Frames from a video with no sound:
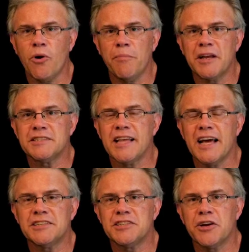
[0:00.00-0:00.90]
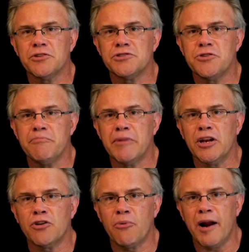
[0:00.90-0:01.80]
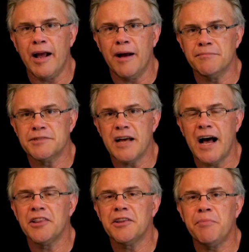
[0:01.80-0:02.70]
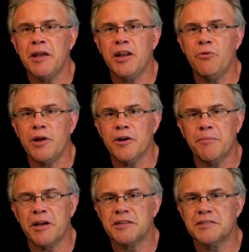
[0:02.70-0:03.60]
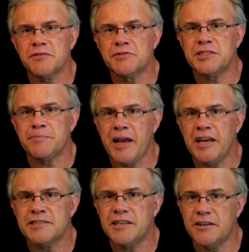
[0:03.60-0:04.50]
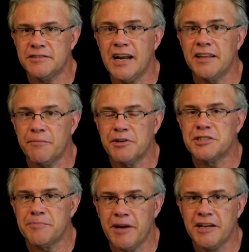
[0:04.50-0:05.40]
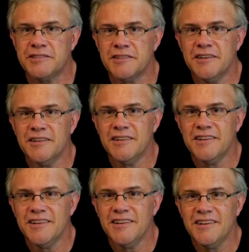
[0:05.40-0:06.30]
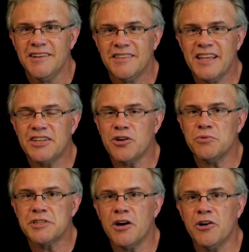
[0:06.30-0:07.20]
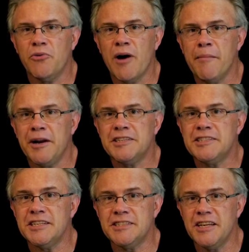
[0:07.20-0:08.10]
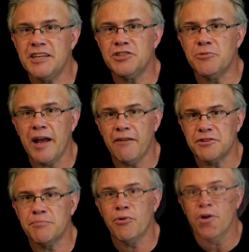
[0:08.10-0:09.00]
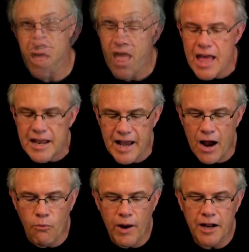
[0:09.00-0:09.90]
because that tells you milligrams. On the PD wheel, because of space, there's not that much space, they don't tell you how many cc's you have to push. Now, when it